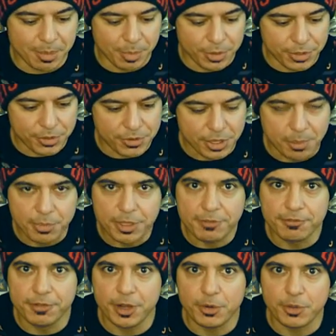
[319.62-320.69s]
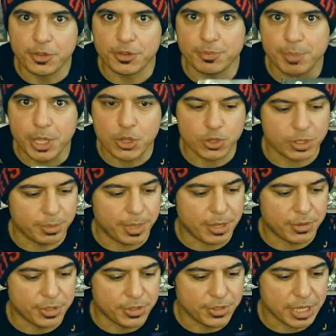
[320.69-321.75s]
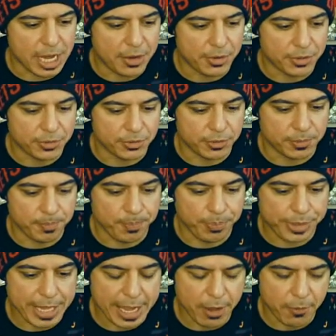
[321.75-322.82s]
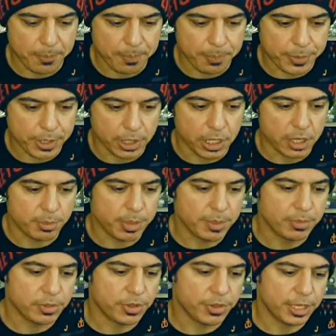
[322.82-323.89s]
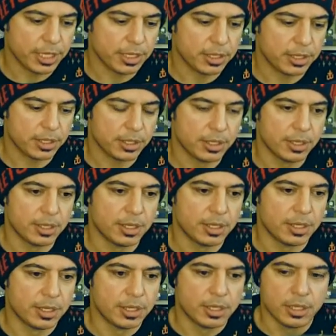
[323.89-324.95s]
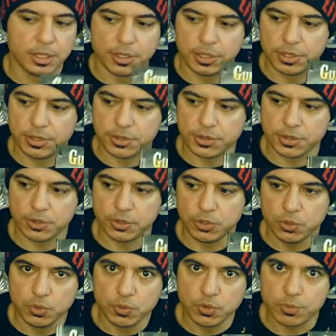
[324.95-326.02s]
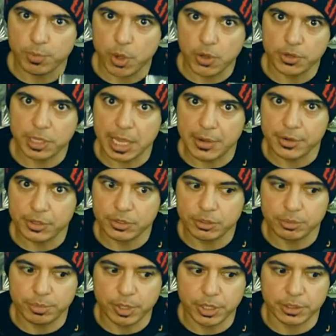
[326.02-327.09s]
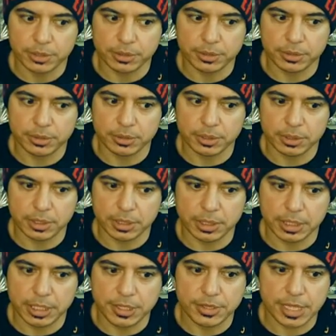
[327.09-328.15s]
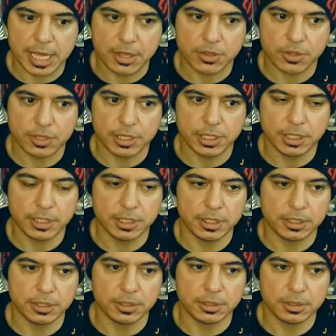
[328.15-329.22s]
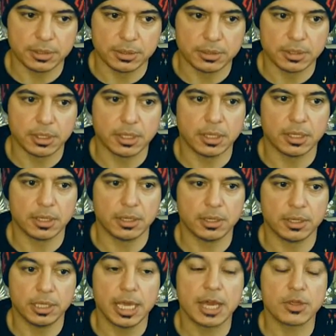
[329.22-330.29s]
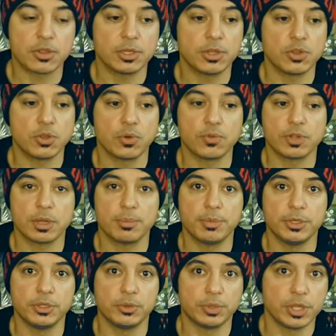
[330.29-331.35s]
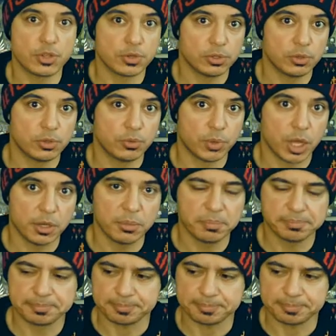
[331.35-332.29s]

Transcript: But there's something very special about this character. Now, a lot of people think this is a new Spawn character, but he's actually uh, he actually shows up in the original run,